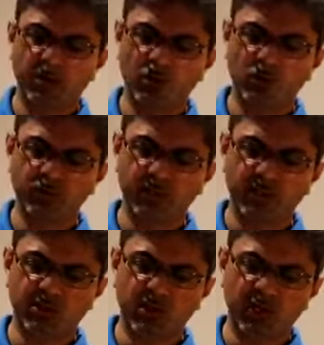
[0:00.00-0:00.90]
Close the
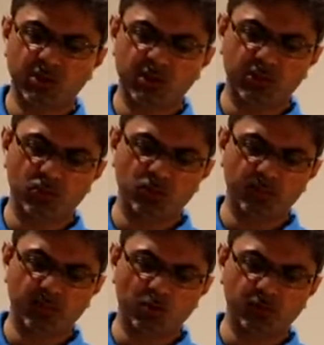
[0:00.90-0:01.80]
extraction tube
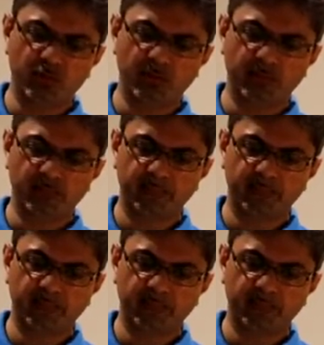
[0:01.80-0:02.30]
nozzle.